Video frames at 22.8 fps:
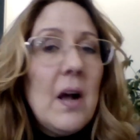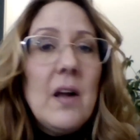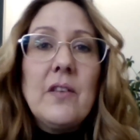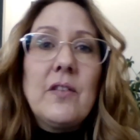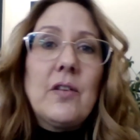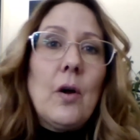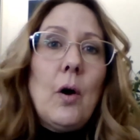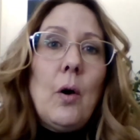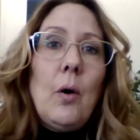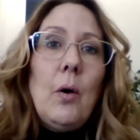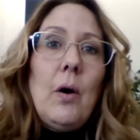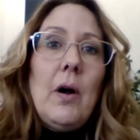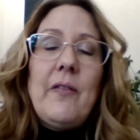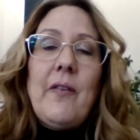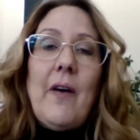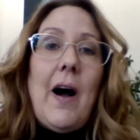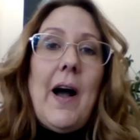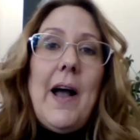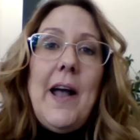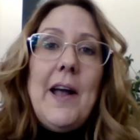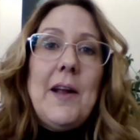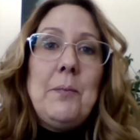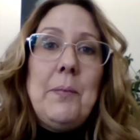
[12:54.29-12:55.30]
So if
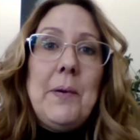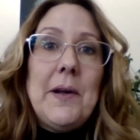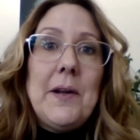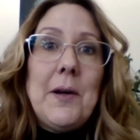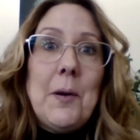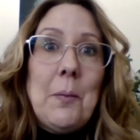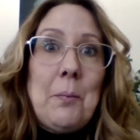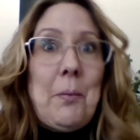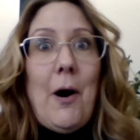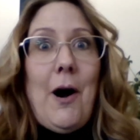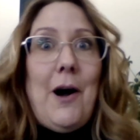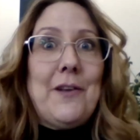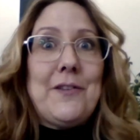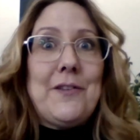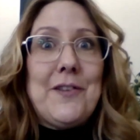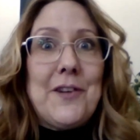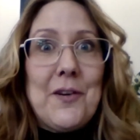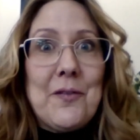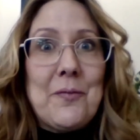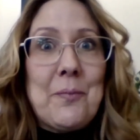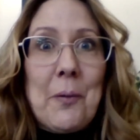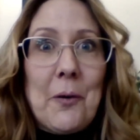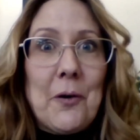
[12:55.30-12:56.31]
I had been a
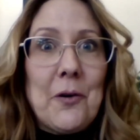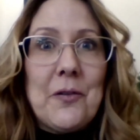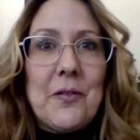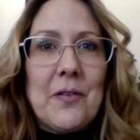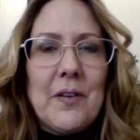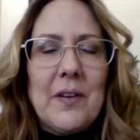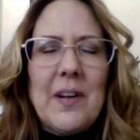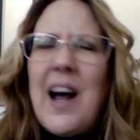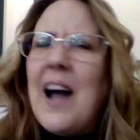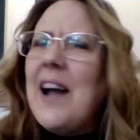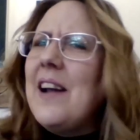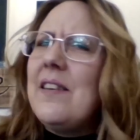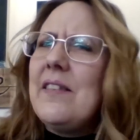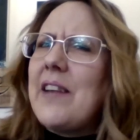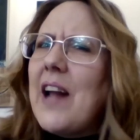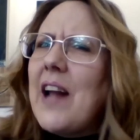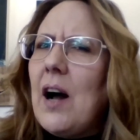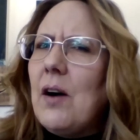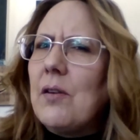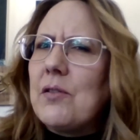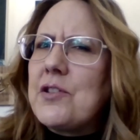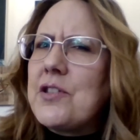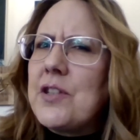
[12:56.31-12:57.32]
positive person, I
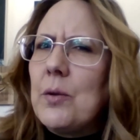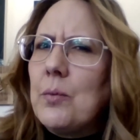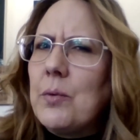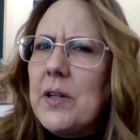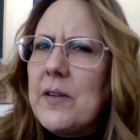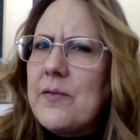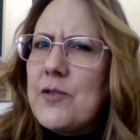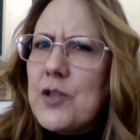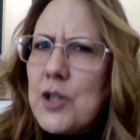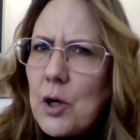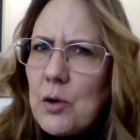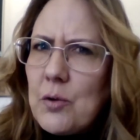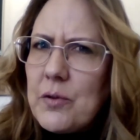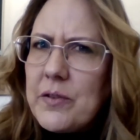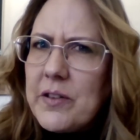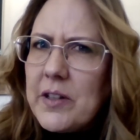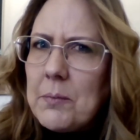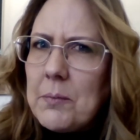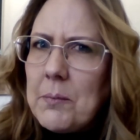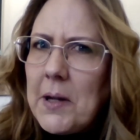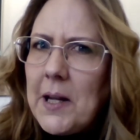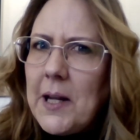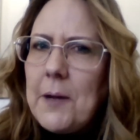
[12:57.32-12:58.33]
doubt she would have
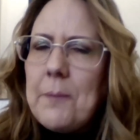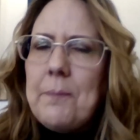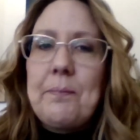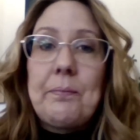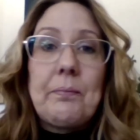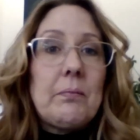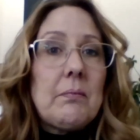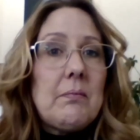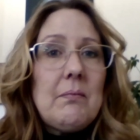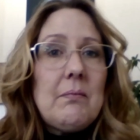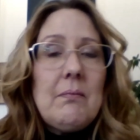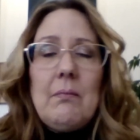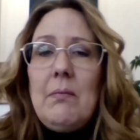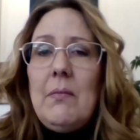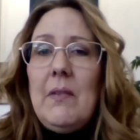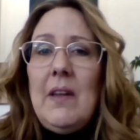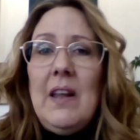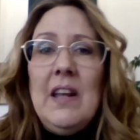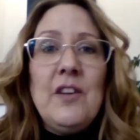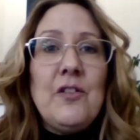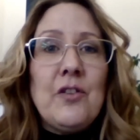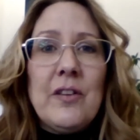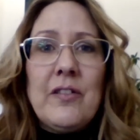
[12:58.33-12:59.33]
chosen me.
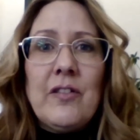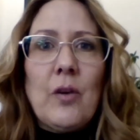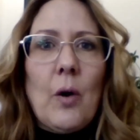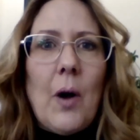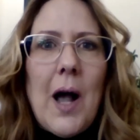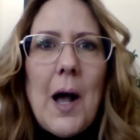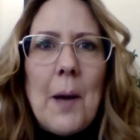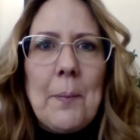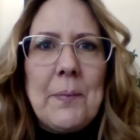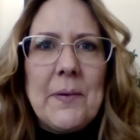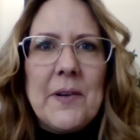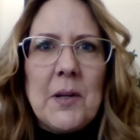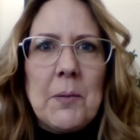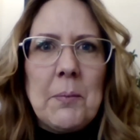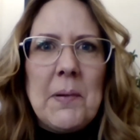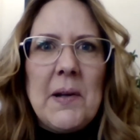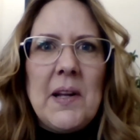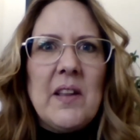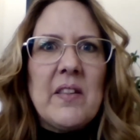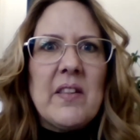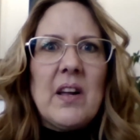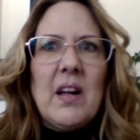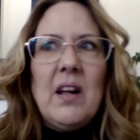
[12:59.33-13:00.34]
It just so happened to
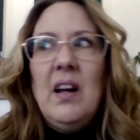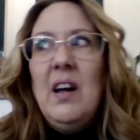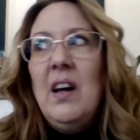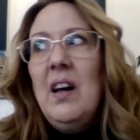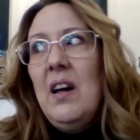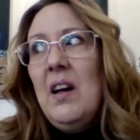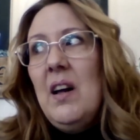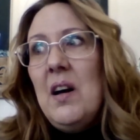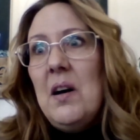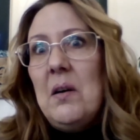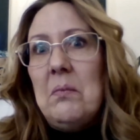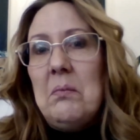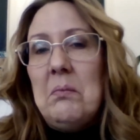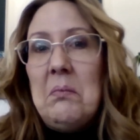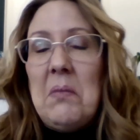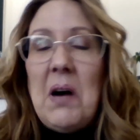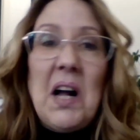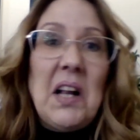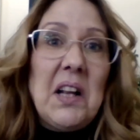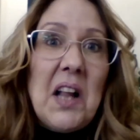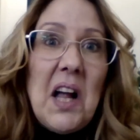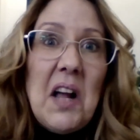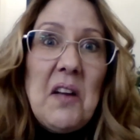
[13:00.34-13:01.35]
be that
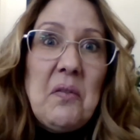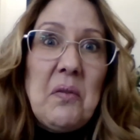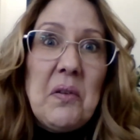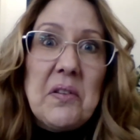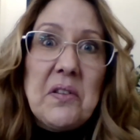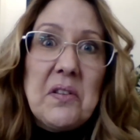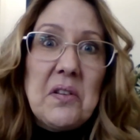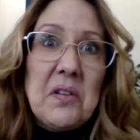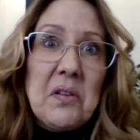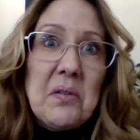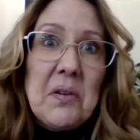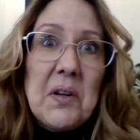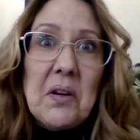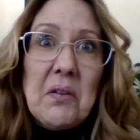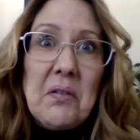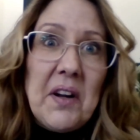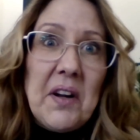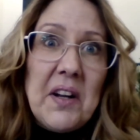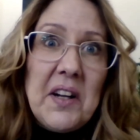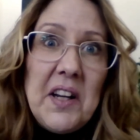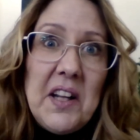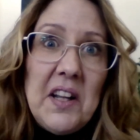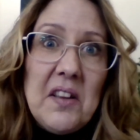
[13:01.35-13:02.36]
my life wasn't doing
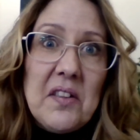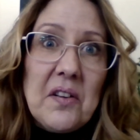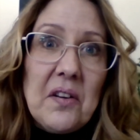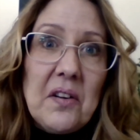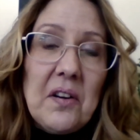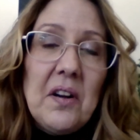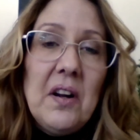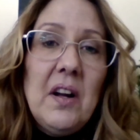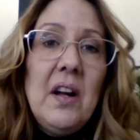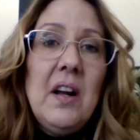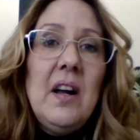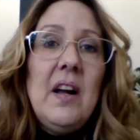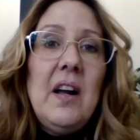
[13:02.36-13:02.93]
great either.